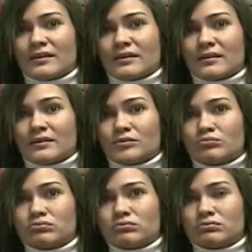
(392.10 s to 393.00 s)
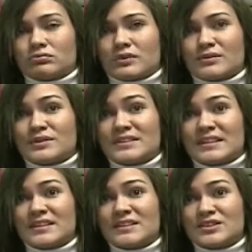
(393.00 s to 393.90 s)
It was
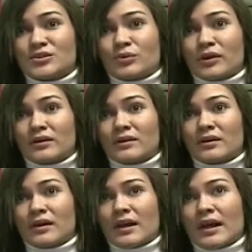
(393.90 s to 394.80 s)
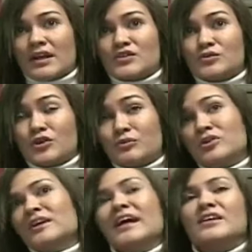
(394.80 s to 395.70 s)
easy to work, to
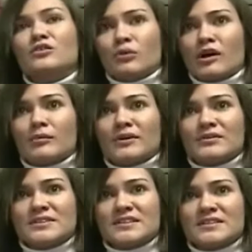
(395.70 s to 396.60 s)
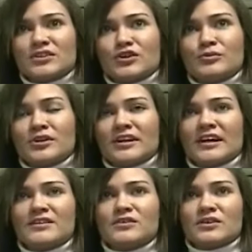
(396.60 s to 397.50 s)
communicate to Robert. He was easy to
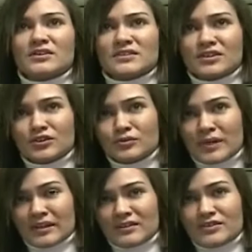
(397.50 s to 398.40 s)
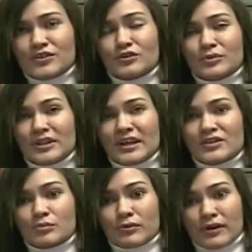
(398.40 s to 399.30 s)
communicate to. Easy to
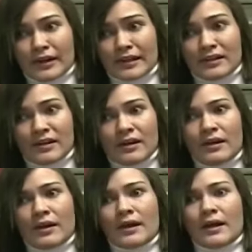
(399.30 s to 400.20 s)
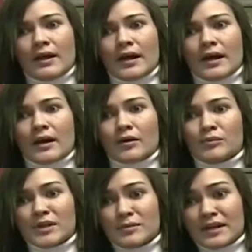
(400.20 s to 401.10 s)
communicate to Brian.
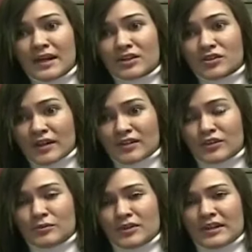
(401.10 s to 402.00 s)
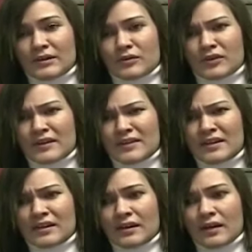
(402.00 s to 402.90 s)
Mimi, I tried to communicate with her. I
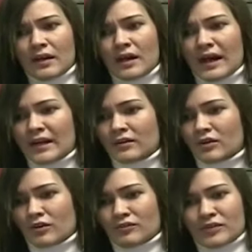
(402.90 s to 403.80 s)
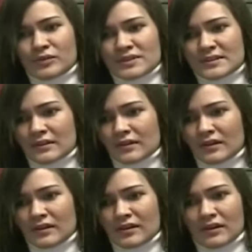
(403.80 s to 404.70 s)
think, I don't know if it was a
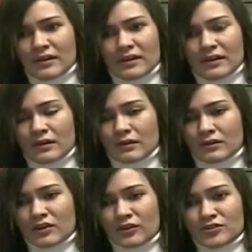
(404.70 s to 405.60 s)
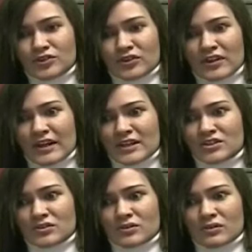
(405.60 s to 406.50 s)
culture
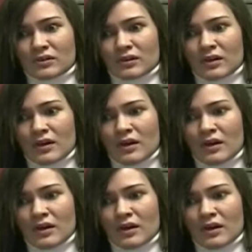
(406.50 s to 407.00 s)
clash or